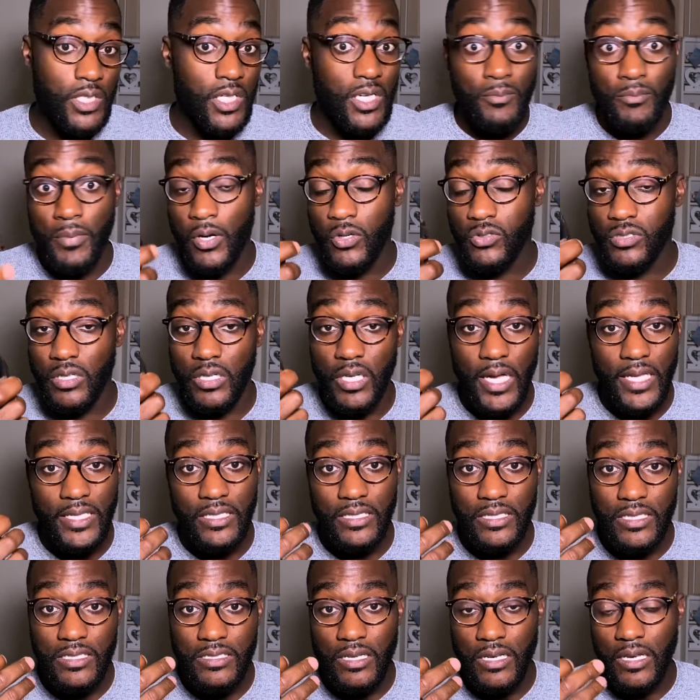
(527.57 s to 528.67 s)
but also like that
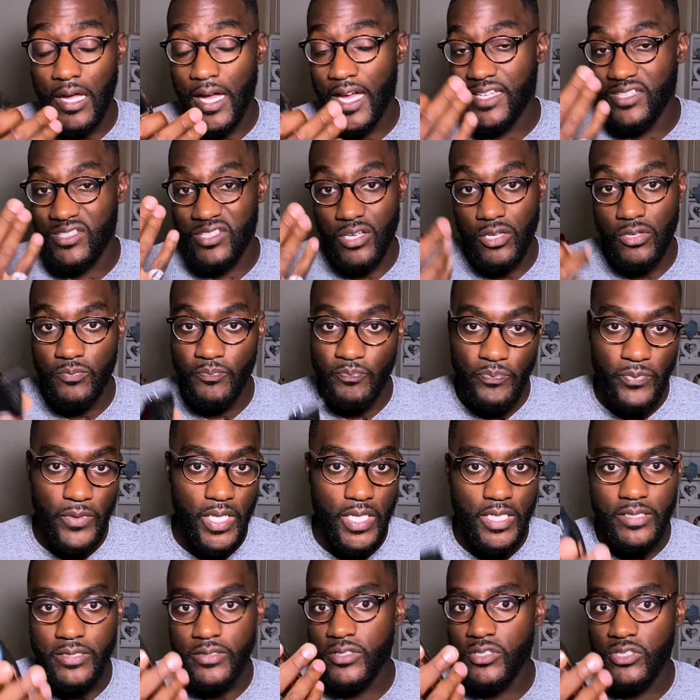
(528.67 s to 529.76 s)
these are light, so
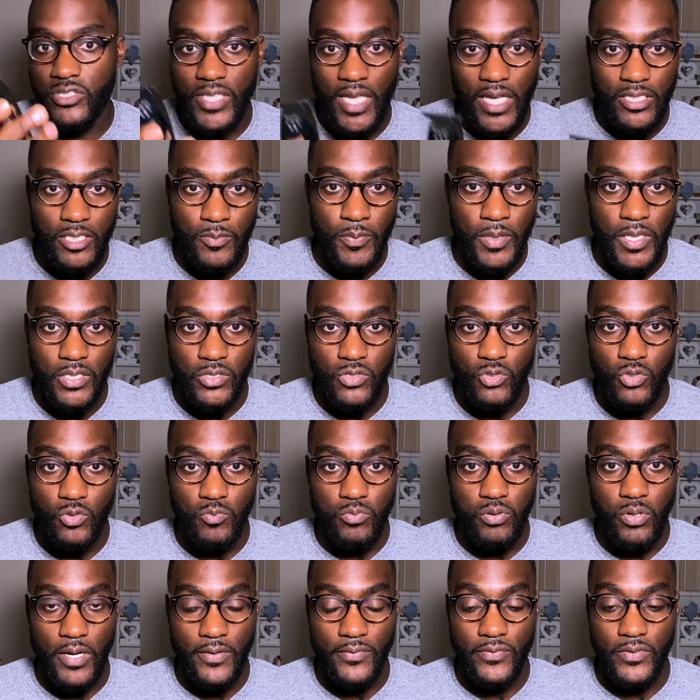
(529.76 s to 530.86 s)
it's just down to personal
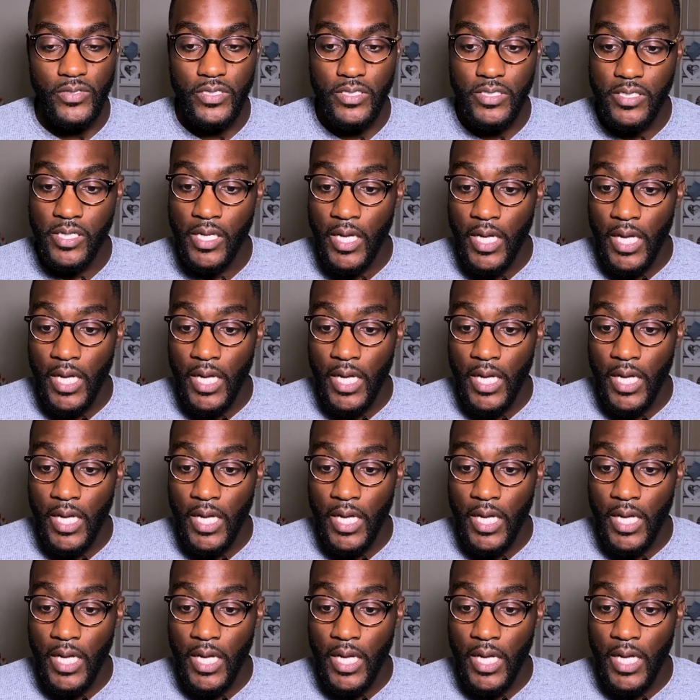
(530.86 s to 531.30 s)
preference.